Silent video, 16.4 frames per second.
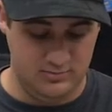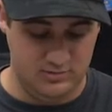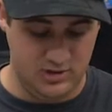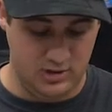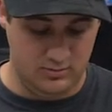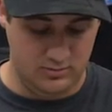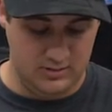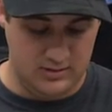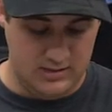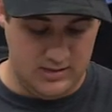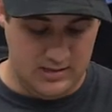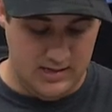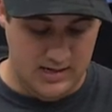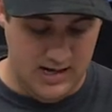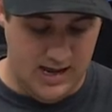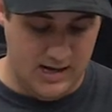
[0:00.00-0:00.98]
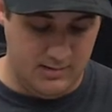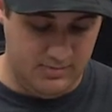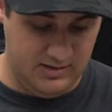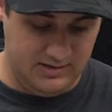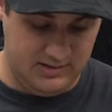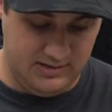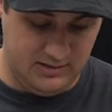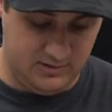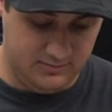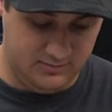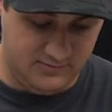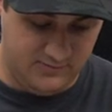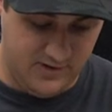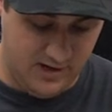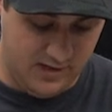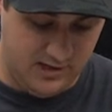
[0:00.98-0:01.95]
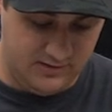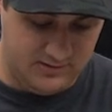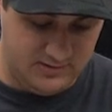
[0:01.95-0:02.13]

So not a big deal, very